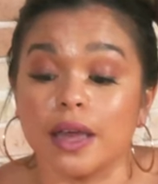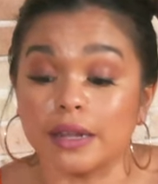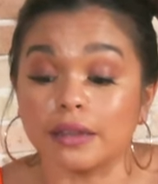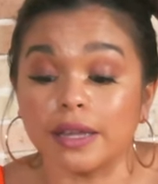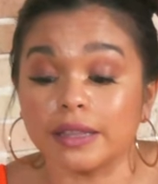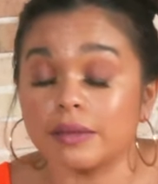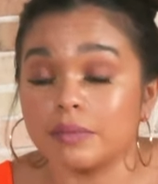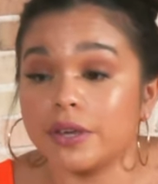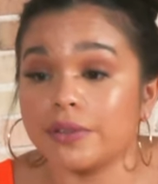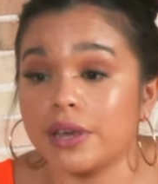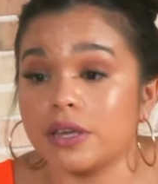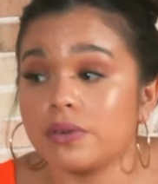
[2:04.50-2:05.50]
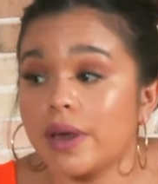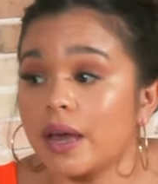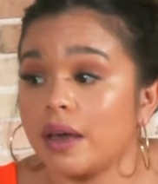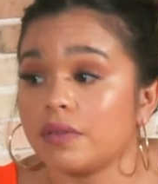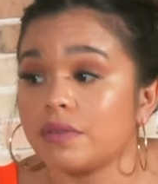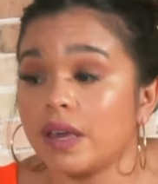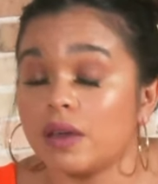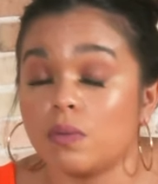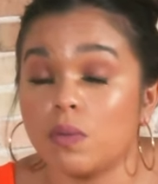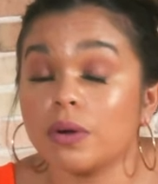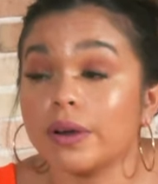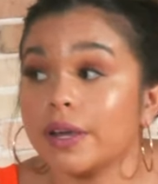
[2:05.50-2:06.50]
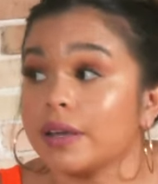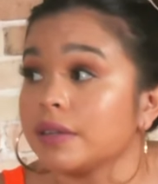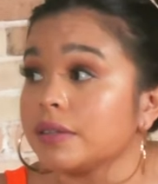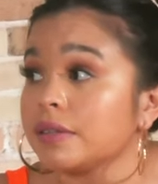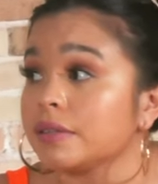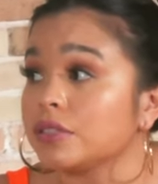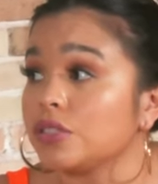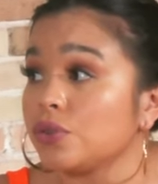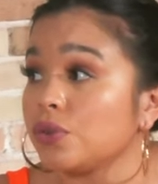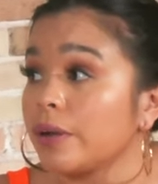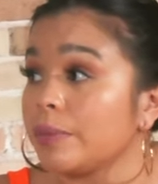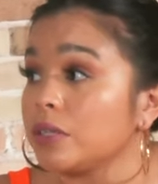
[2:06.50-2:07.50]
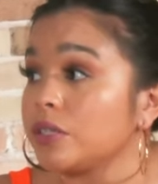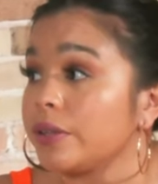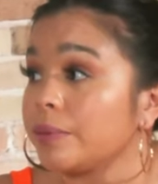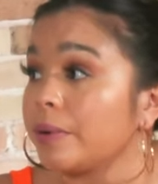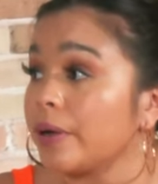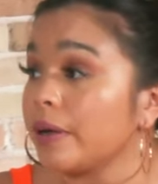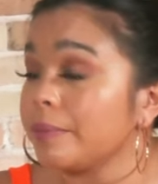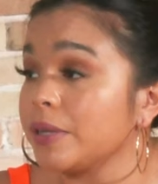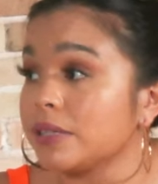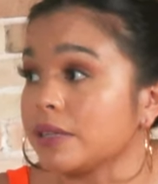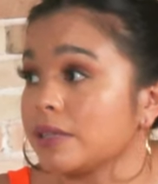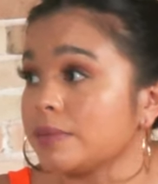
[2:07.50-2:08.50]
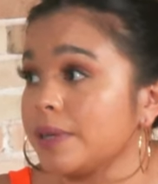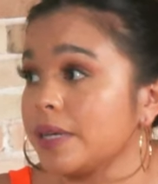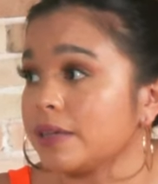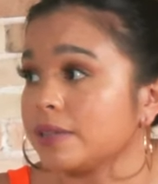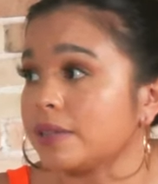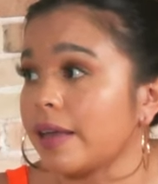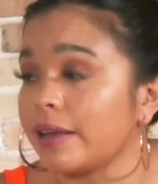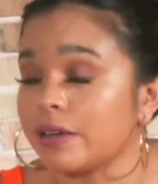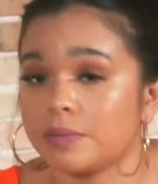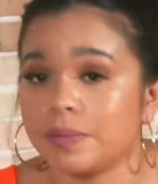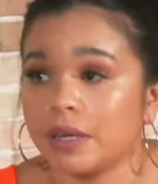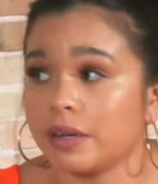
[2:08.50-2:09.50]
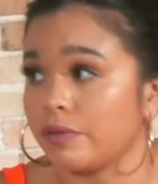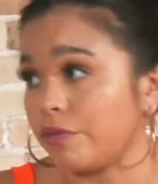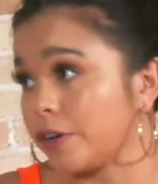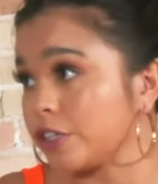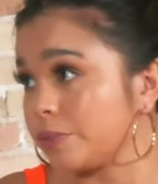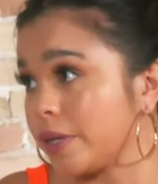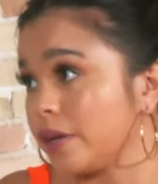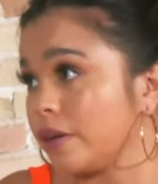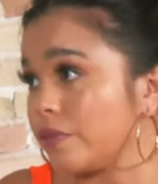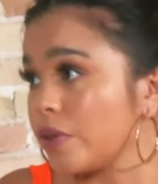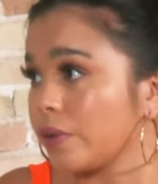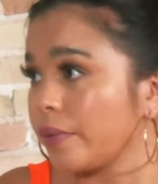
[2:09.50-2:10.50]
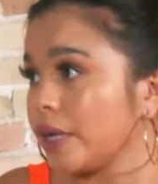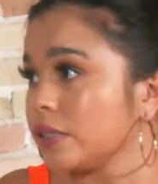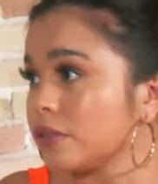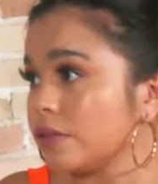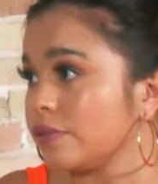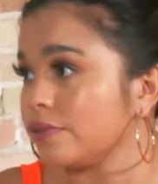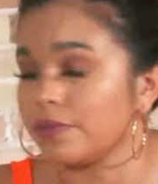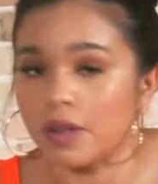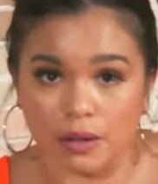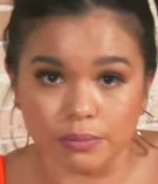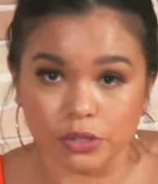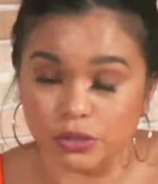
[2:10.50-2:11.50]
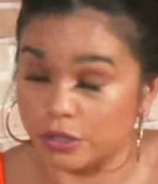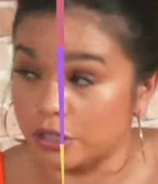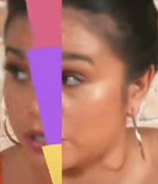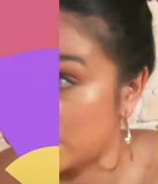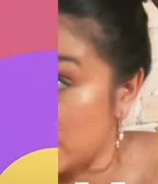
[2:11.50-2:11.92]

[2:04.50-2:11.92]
and let them know that you have a warrant to come onto their premises, because that could be an infringement of their rights of search and